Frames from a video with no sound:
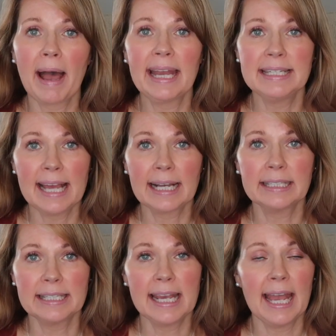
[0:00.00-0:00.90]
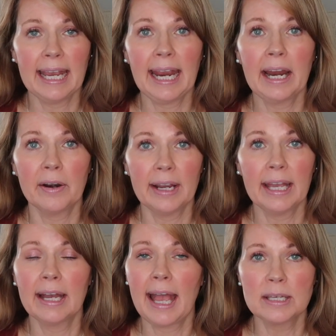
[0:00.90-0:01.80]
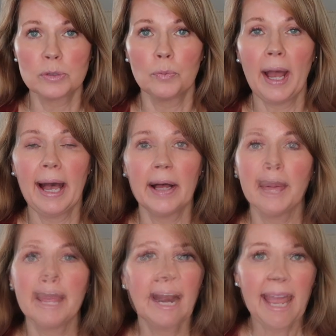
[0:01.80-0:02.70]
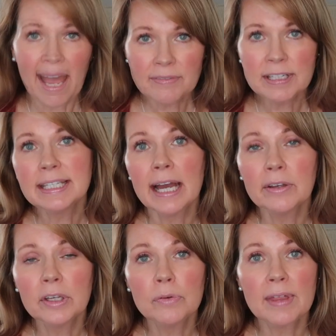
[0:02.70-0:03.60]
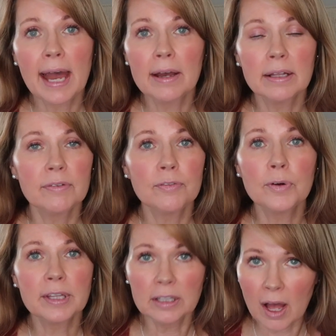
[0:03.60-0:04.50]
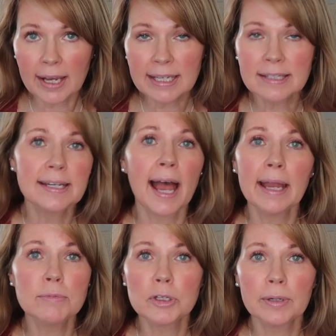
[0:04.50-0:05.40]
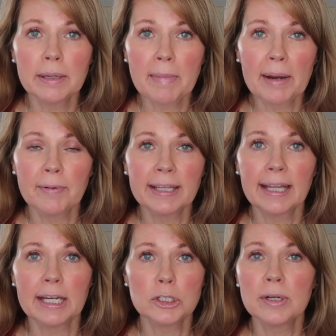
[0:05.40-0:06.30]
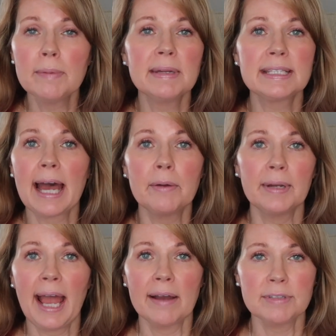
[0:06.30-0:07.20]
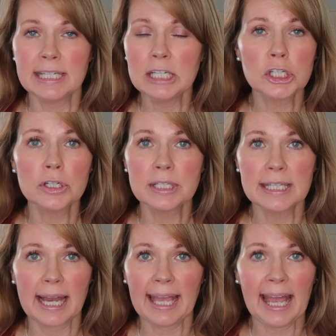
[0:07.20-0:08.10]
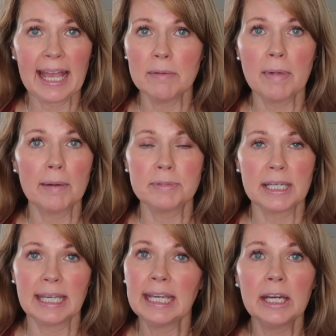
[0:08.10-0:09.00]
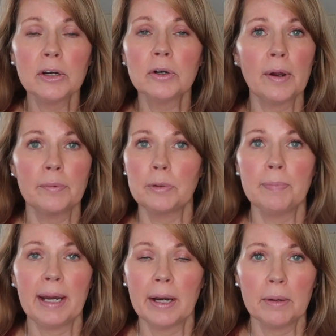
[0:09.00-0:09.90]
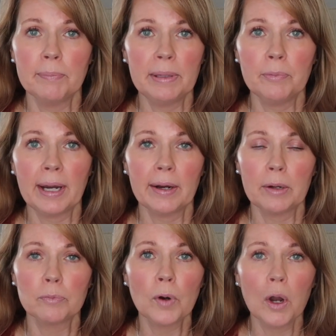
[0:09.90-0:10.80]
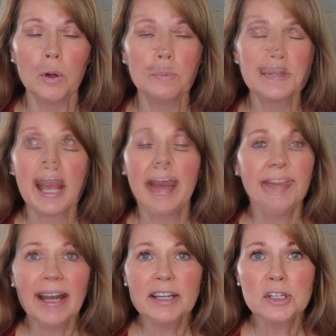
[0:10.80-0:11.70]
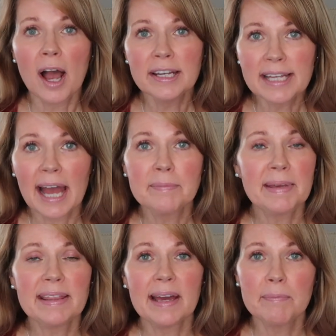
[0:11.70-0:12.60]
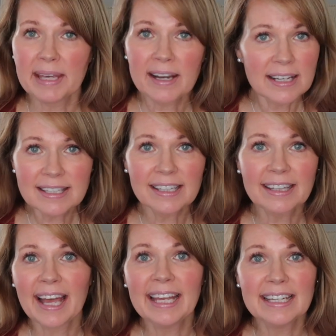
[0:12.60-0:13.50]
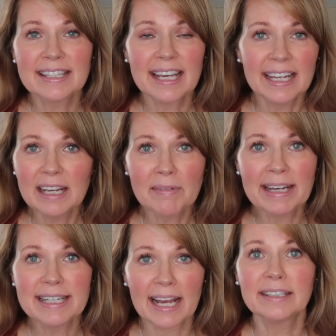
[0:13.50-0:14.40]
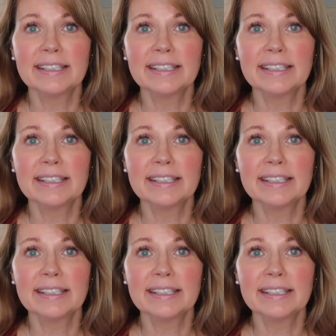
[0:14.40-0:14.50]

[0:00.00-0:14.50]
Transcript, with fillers: my decollete area as well. And I have to tell you that for the longest time during my red light treatments, I would have t-shirts that came up to here. I would be wearing robes. And then it dawned on me that because the light is hitting my decollete,